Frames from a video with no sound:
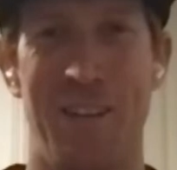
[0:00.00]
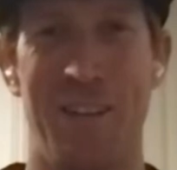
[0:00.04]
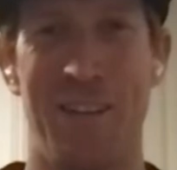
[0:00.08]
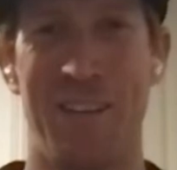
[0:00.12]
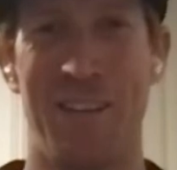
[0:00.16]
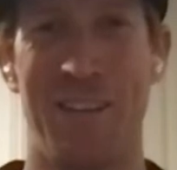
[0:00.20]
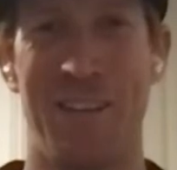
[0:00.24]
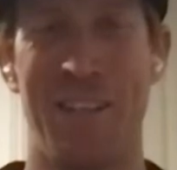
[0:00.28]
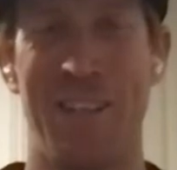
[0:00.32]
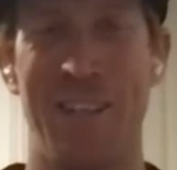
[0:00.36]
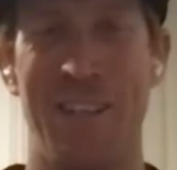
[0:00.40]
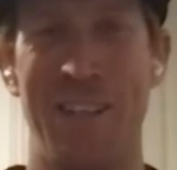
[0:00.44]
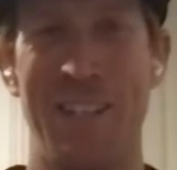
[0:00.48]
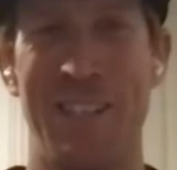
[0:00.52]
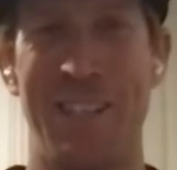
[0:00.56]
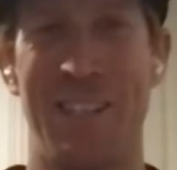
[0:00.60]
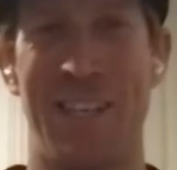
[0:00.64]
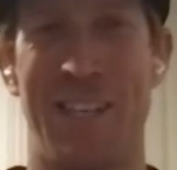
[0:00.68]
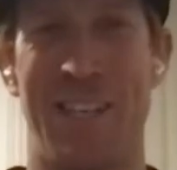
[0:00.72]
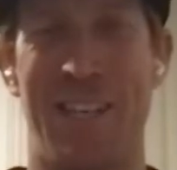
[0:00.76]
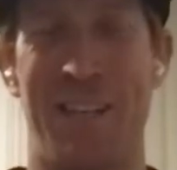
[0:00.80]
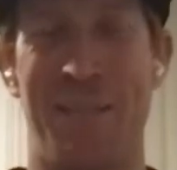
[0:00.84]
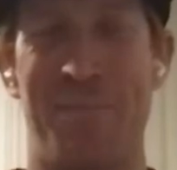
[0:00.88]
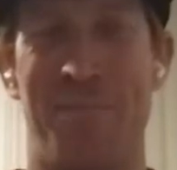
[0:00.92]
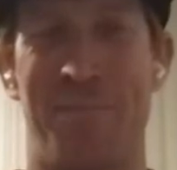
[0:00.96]
I guess
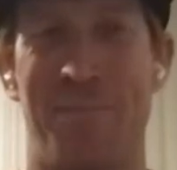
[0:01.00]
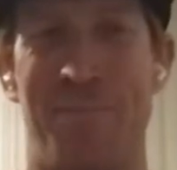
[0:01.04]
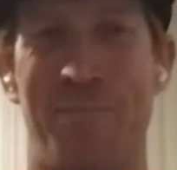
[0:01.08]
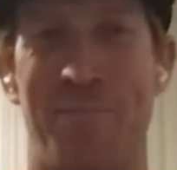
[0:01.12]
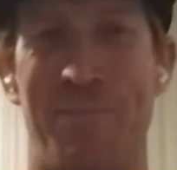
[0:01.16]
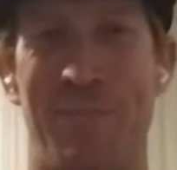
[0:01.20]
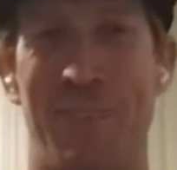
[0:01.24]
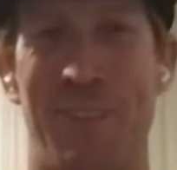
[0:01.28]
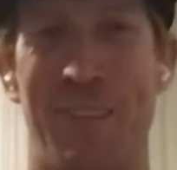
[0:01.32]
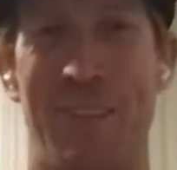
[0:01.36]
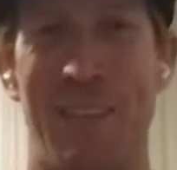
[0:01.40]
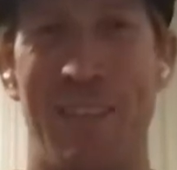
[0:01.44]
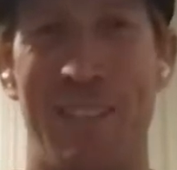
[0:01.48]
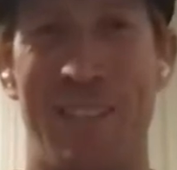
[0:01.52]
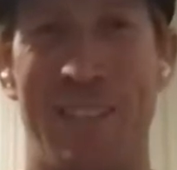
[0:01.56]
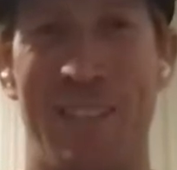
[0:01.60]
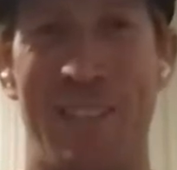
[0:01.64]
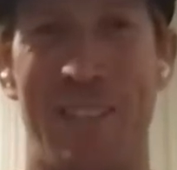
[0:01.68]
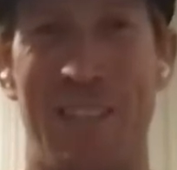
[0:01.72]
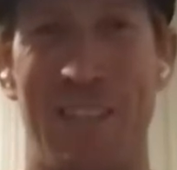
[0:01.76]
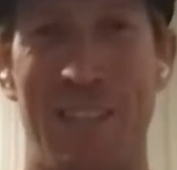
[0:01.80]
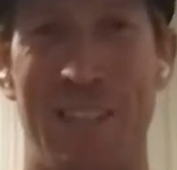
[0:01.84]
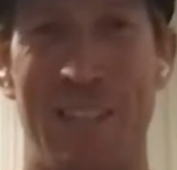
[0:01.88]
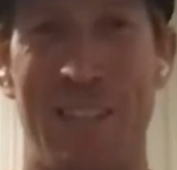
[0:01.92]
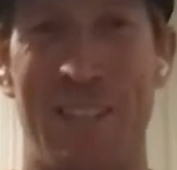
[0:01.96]

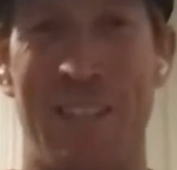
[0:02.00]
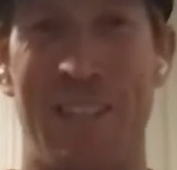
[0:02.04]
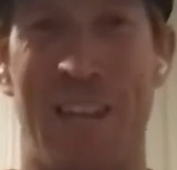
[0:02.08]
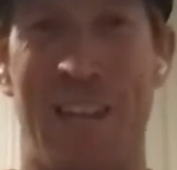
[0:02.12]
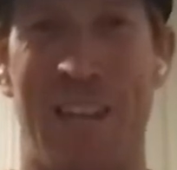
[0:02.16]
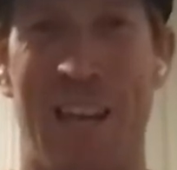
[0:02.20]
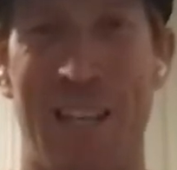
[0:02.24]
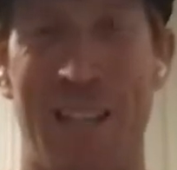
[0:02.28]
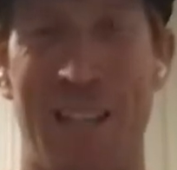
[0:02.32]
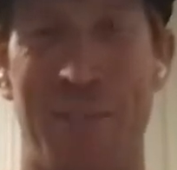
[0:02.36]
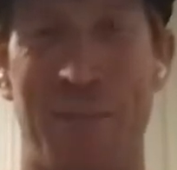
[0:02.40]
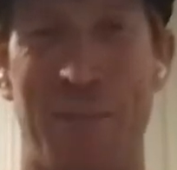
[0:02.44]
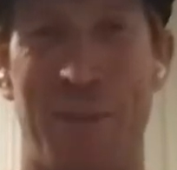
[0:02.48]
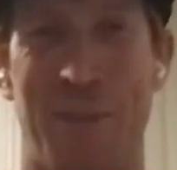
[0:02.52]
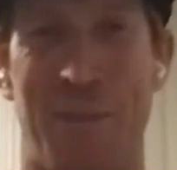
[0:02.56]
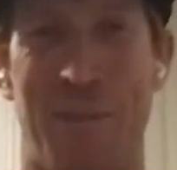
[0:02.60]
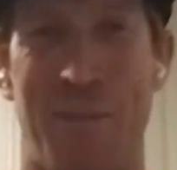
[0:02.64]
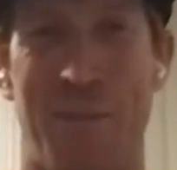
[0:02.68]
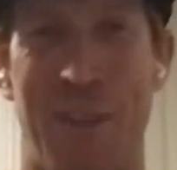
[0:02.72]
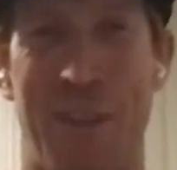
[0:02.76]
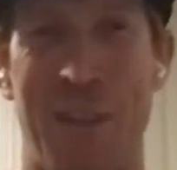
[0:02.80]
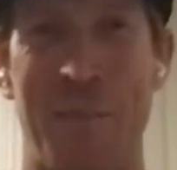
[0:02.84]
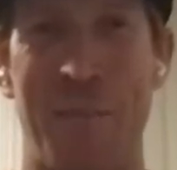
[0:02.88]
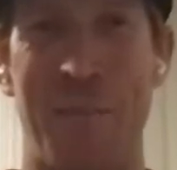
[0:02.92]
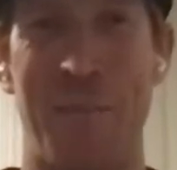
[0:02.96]
it starts with a
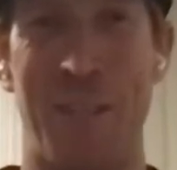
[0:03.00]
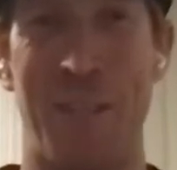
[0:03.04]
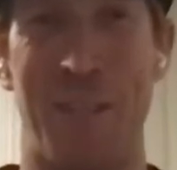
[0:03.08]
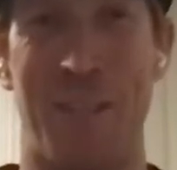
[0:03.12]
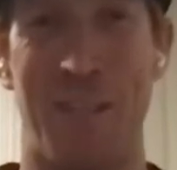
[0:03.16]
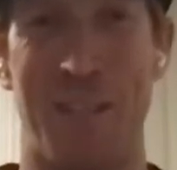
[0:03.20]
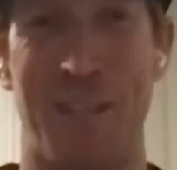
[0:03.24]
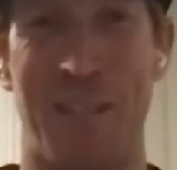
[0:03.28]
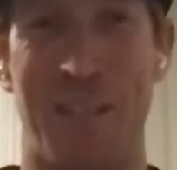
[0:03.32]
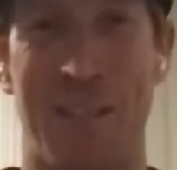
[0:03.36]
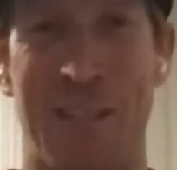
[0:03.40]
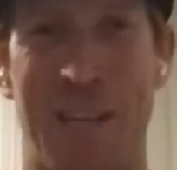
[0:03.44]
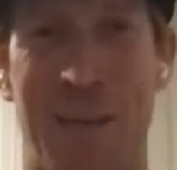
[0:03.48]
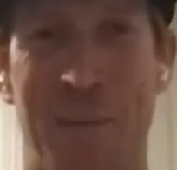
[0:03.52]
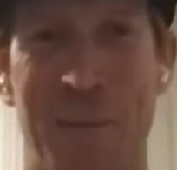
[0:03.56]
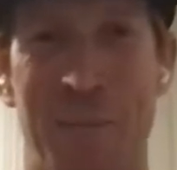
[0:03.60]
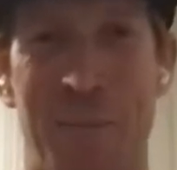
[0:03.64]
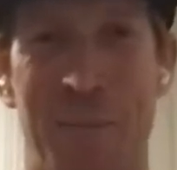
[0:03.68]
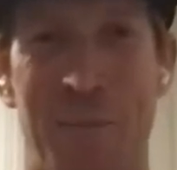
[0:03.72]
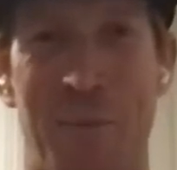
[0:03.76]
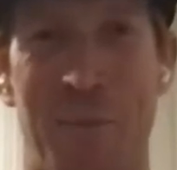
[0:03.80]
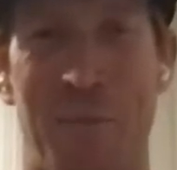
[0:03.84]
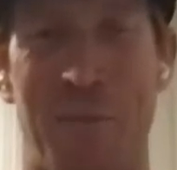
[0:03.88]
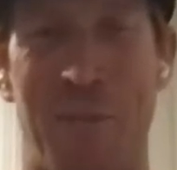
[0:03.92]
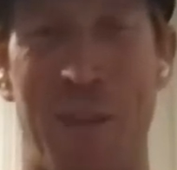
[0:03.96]
family. Like, it comes
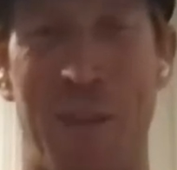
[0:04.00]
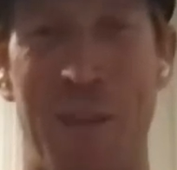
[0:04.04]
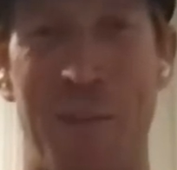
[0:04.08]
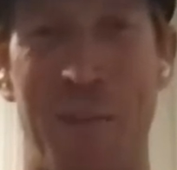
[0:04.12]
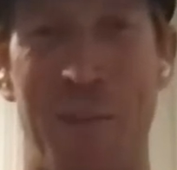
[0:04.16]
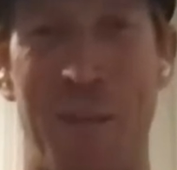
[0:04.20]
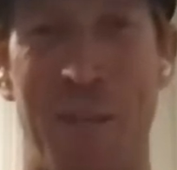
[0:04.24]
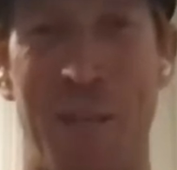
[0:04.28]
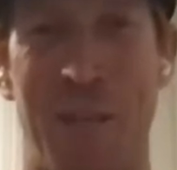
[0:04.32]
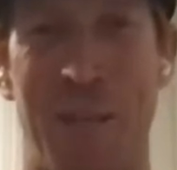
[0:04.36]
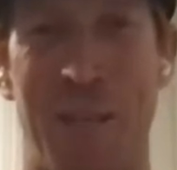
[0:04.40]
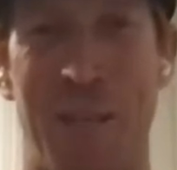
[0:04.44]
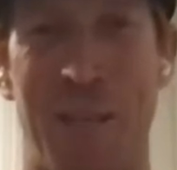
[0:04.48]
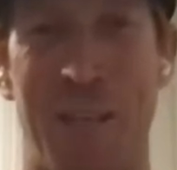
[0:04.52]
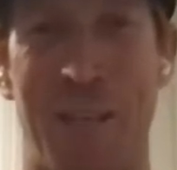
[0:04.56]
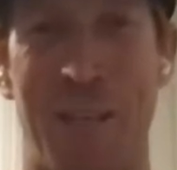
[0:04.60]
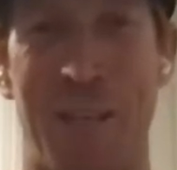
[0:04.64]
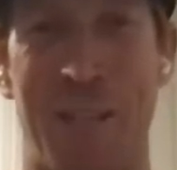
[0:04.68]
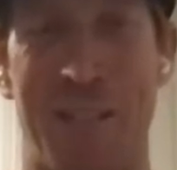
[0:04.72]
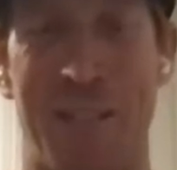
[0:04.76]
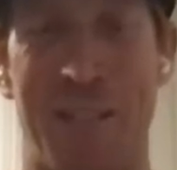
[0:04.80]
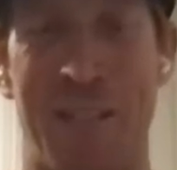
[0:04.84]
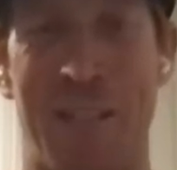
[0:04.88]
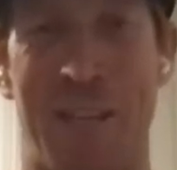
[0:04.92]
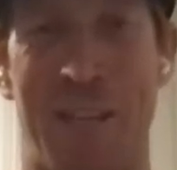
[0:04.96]
from a family
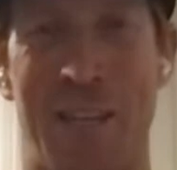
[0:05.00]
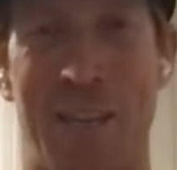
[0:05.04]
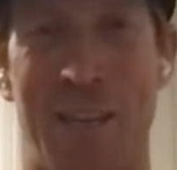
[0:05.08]
that